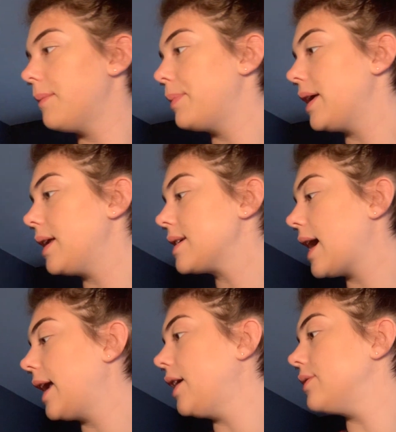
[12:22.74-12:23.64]
But
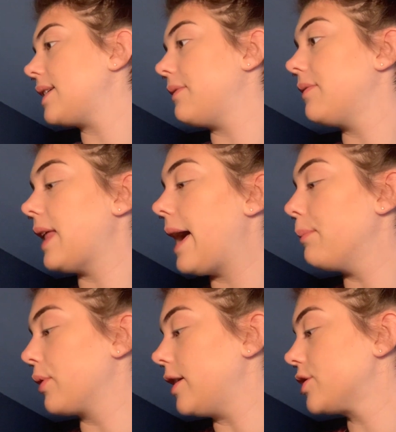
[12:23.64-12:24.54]
I use a
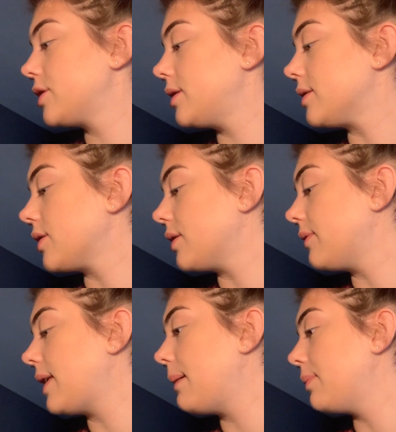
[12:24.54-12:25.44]
flat brush, and so the
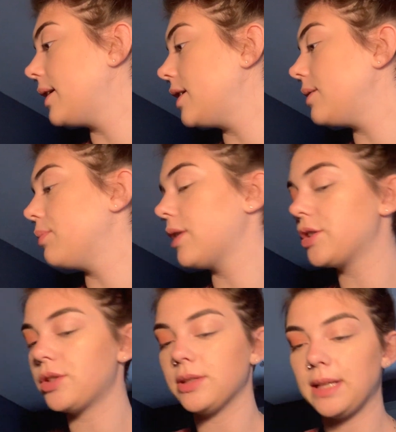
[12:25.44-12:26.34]
flat
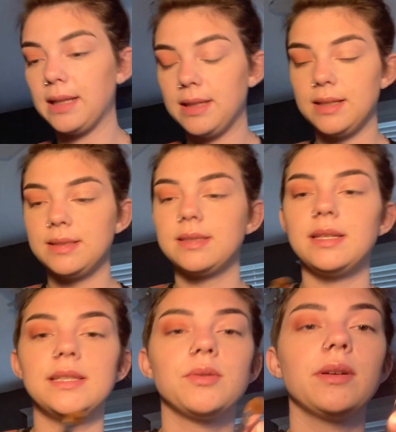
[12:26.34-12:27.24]
brush looks like this.
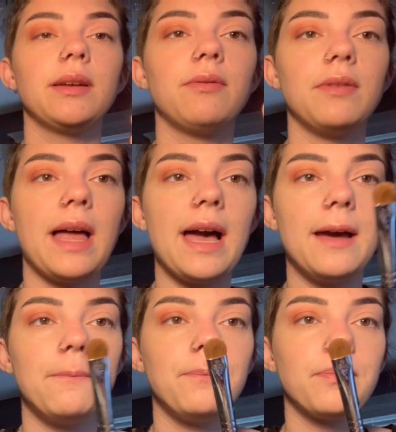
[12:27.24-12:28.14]
It's really
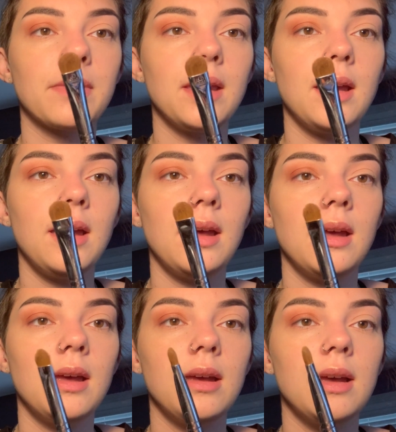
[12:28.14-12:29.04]
flat.
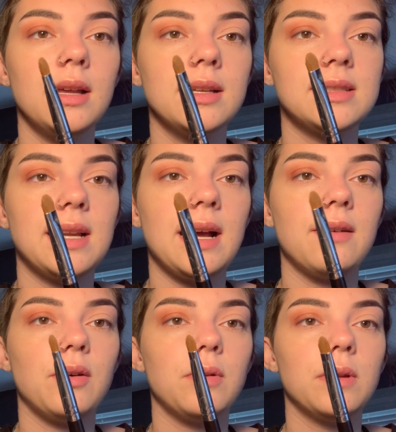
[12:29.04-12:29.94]
It doesn't have
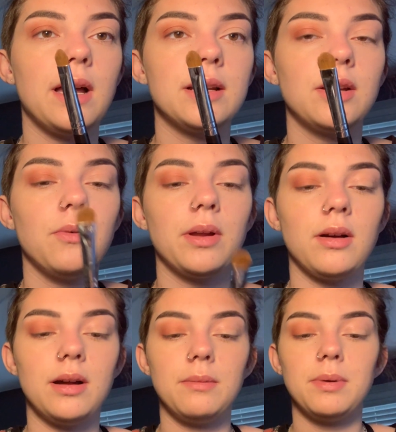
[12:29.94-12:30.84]
a whole lot going
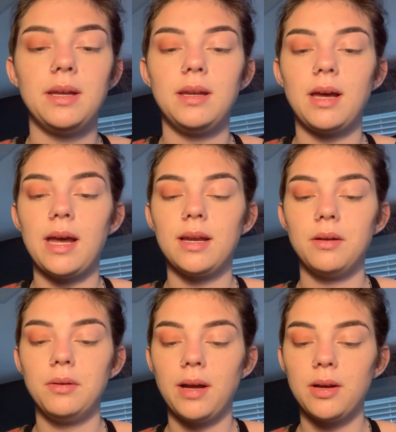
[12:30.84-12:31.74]
on, but I
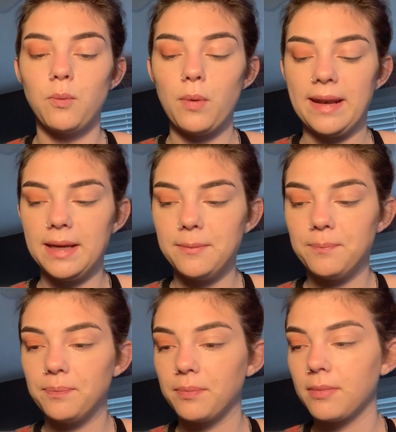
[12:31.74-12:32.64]
kind of wet it.
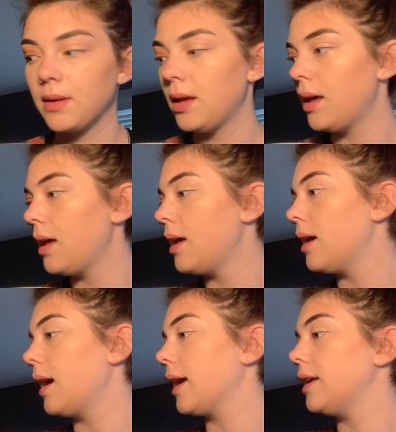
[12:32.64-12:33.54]

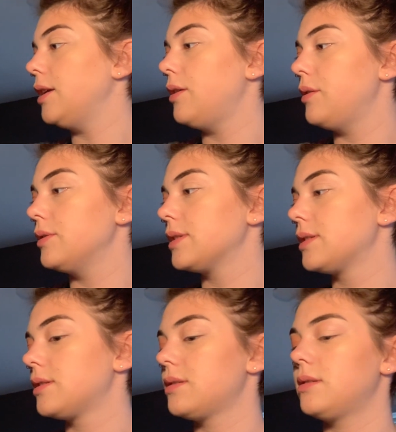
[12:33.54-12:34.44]
I can
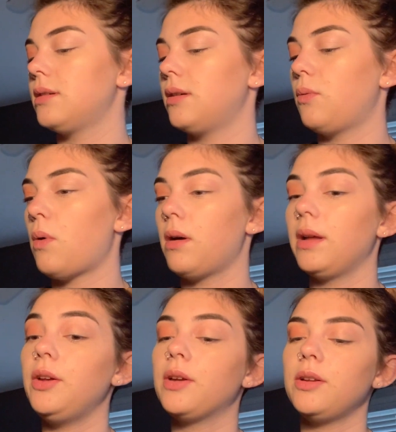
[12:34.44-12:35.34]
use, well,
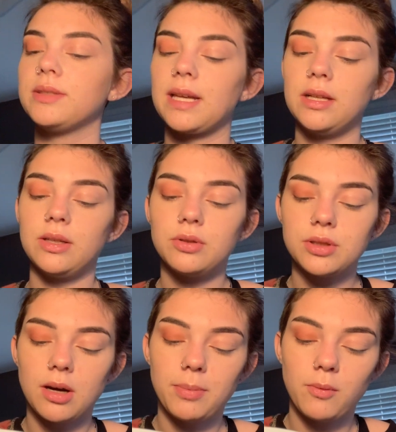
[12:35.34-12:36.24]
you can use like a little
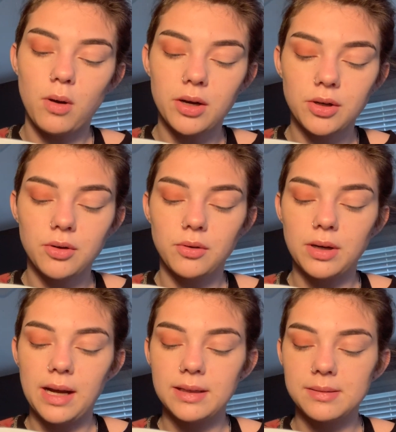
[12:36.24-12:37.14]
drop of water,
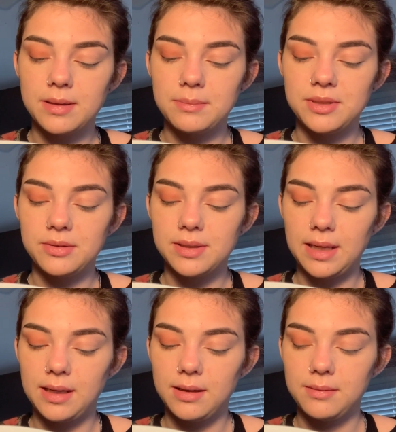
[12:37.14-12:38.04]
or I sometimes use
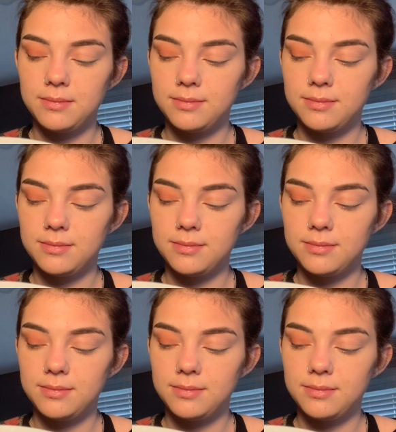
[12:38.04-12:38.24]
like